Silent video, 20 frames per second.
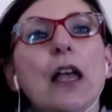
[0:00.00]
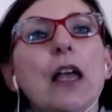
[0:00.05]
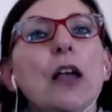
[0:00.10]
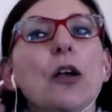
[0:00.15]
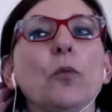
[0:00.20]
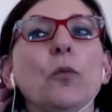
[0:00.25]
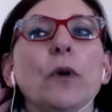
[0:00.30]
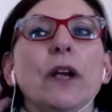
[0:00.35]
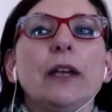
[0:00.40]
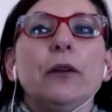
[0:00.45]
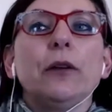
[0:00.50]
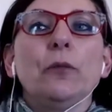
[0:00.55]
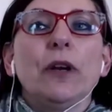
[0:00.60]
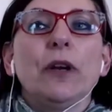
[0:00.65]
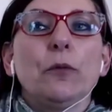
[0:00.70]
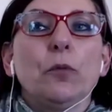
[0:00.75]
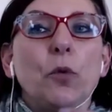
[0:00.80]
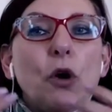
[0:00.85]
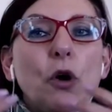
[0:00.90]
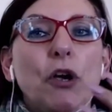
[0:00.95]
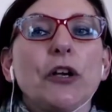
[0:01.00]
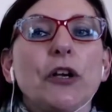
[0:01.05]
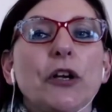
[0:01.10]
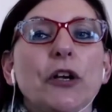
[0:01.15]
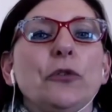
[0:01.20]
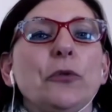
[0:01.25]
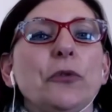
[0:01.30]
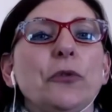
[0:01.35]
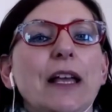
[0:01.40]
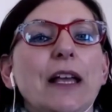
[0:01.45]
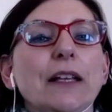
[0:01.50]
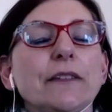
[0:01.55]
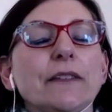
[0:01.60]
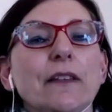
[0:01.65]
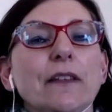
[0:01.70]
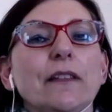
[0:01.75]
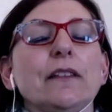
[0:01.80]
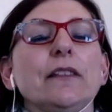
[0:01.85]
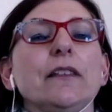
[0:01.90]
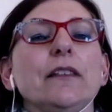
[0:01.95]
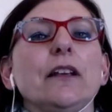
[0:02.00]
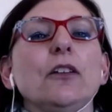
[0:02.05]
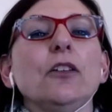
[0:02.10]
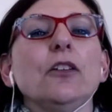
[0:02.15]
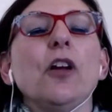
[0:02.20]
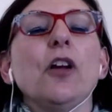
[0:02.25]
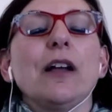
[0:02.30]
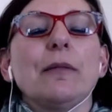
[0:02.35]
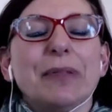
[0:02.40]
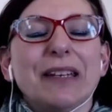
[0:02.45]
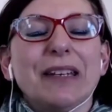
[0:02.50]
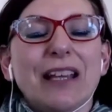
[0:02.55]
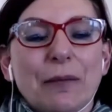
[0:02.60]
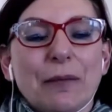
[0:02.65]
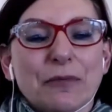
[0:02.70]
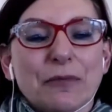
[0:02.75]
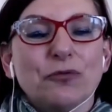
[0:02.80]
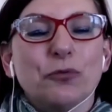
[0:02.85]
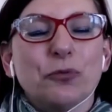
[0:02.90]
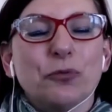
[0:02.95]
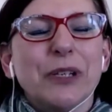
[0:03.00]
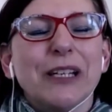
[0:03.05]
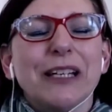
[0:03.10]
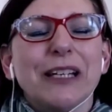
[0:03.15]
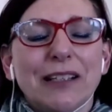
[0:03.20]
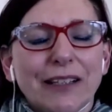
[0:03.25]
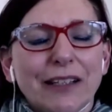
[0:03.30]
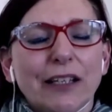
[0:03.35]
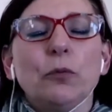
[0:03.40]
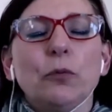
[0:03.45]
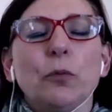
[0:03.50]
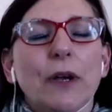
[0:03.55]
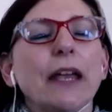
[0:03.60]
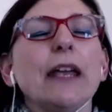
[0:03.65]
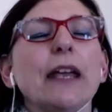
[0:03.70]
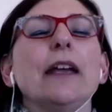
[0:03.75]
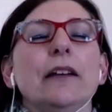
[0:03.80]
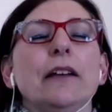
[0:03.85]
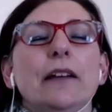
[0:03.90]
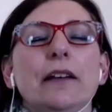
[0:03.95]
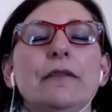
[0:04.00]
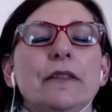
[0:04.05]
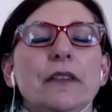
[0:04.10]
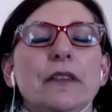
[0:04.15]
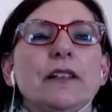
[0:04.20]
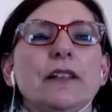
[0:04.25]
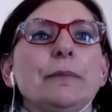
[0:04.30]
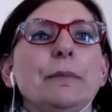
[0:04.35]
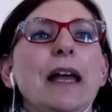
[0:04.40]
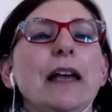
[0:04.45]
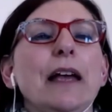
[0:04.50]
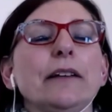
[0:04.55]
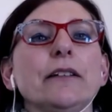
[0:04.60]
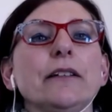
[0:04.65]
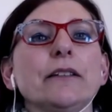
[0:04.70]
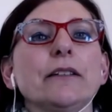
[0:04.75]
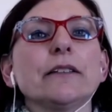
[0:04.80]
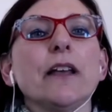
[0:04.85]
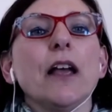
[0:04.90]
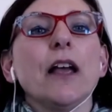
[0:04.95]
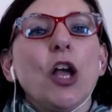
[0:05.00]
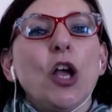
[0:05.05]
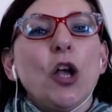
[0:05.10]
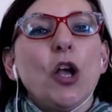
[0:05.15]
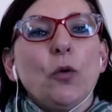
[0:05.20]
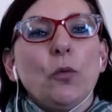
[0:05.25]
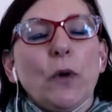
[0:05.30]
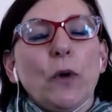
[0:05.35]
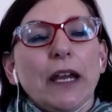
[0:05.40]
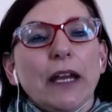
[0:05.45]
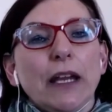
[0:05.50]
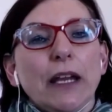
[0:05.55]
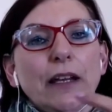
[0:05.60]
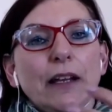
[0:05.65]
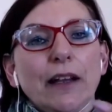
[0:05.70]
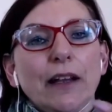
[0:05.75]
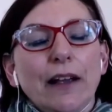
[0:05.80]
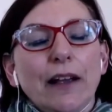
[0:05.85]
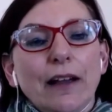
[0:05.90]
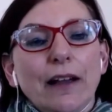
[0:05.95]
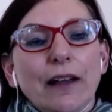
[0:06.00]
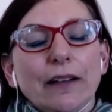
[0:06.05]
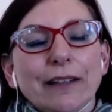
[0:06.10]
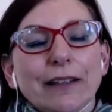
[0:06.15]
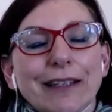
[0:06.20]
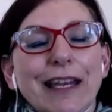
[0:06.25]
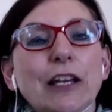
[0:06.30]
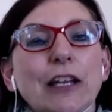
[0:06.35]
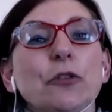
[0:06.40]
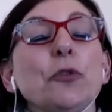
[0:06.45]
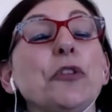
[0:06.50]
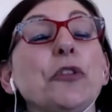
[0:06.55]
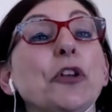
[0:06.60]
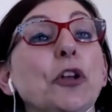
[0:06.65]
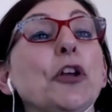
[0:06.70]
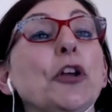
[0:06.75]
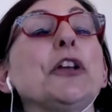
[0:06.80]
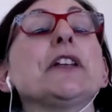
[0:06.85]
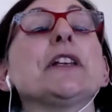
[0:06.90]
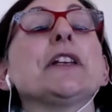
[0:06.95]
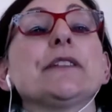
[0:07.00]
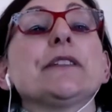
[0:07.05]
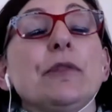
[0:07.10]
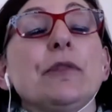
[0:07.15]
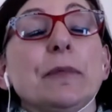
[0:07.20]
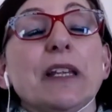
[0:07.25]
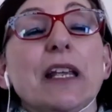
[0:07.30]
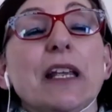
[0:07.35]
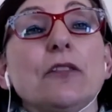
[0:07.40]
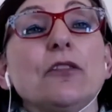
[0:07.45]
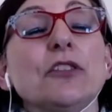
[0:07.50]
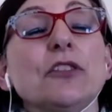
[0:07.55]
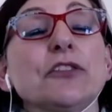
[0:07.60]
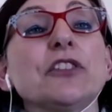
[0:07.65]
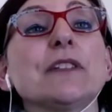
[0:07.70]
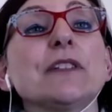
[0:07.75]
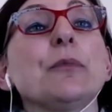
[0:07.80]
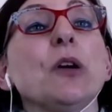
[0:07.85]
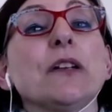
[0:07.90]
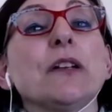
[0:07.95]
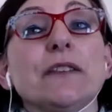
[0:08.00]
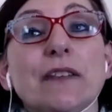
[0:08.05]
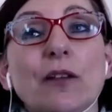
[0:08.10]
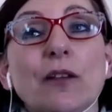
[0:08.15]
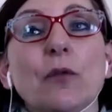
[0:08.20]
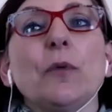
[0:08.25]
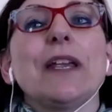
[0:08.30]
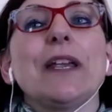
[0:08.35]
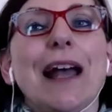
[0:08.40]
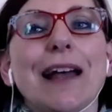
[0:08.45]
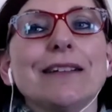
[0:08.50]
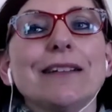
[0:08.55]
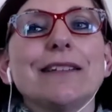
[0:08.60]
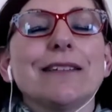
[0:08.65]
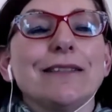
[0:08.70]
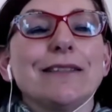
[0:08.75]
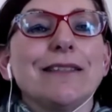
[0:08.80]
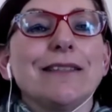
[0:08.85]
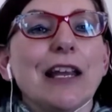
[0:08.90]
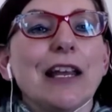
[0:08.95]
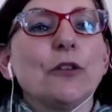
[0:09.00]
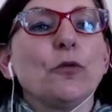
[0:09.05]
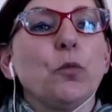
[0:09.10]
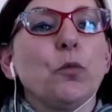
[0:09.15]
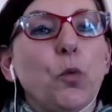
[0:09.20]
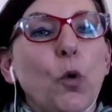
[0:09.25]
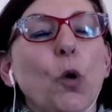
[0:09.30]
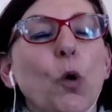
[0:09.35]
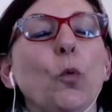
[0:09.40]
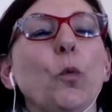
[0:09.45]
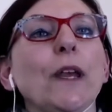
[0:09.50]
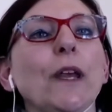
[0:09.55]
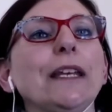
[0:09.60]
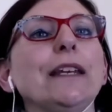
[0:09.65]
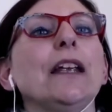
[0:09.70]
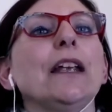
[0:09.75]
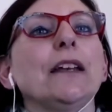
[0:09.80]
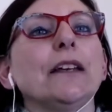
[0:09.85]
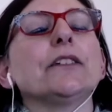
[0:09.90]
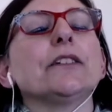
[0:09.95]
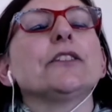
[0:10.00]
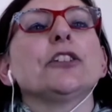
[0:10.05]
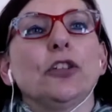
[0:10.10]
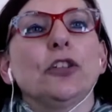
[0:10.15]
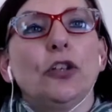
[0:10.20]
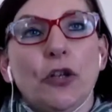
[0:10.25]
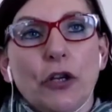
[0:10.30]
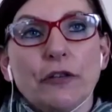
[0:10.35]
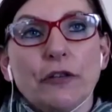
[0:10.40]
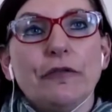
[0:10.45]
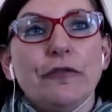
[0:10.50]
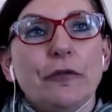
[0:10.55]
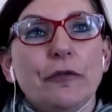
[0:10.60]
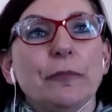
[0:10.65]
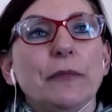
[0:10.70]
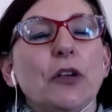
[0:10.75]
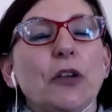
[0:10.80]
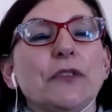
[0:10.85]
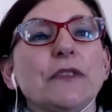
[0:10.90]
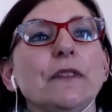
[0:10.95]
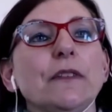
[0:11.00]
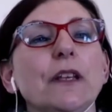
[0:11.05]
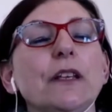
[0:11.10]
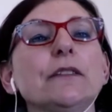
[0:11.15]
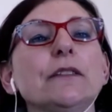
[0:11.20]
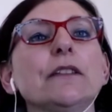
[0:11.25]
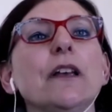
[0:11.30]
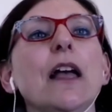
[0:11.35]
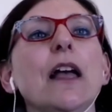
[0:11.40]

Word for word: we, we work on all that so that the client becomes really aware of these patterns. We get all the learnings from the unconscious mind so that we understand what we needed to learn from those things